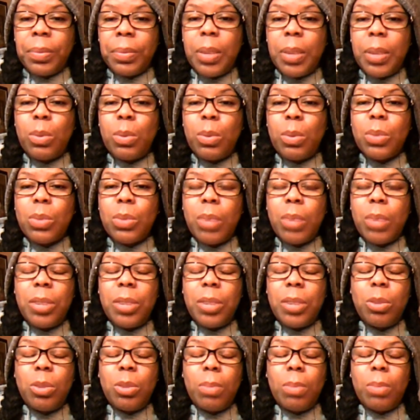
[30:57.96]
it was
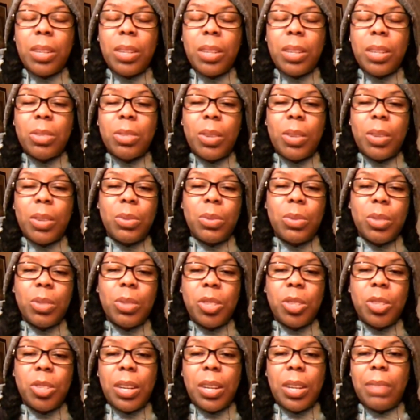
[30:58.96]
way too much, so I used to
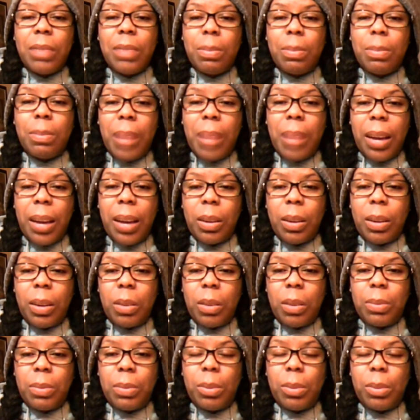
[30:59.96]
shave the back
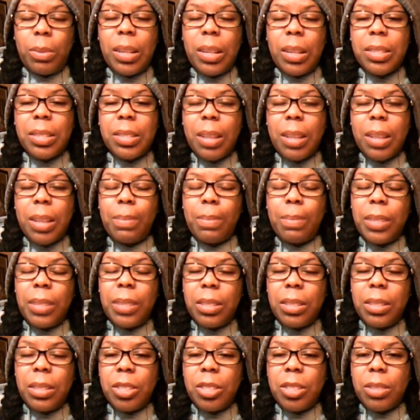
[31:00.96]
off. Well, I stopped
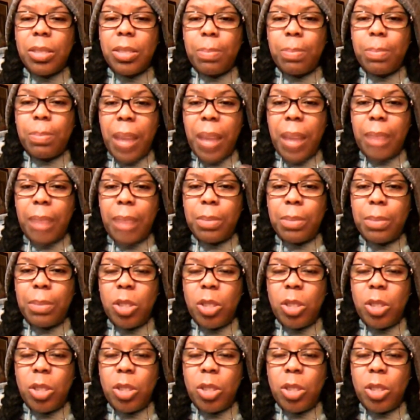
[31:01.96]
letting the back be